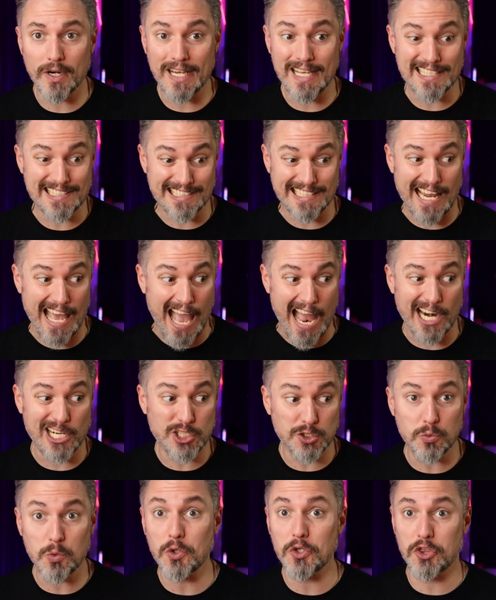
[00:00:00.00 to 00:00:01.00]
one is an
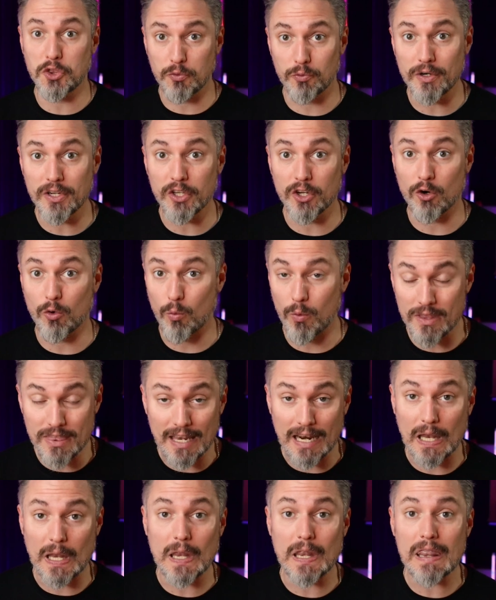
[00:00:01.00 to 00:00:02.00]
actual thriller with
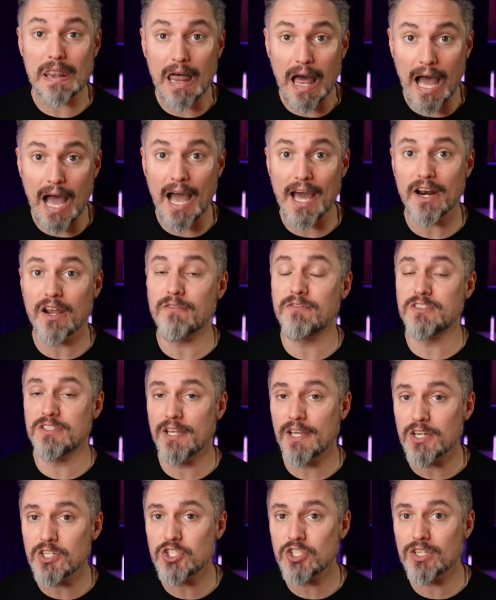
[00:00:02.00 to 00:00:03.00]
a lot of
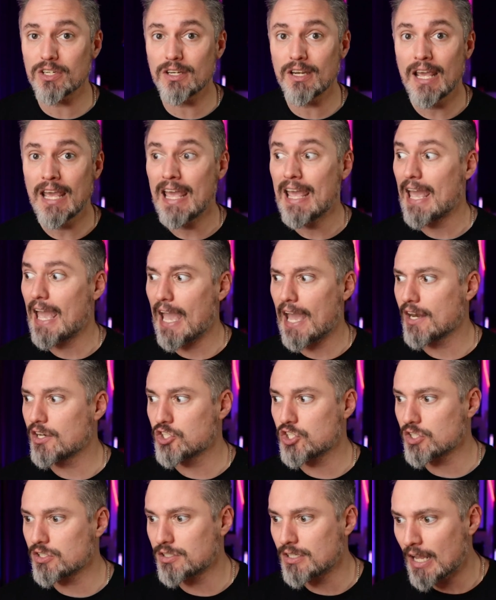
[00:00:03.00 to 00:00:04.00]
tension and
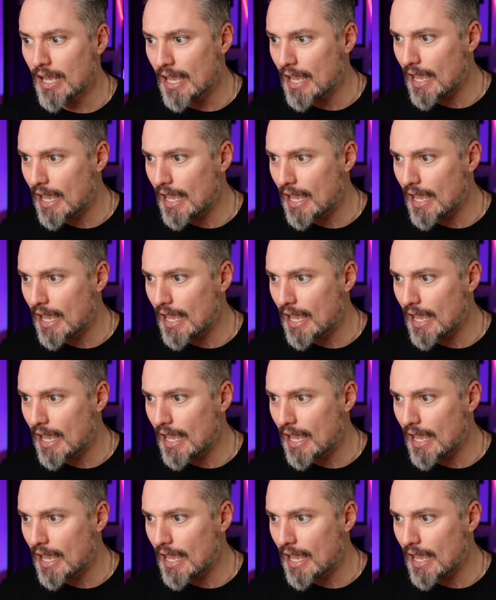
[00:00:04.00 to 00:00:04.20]
just,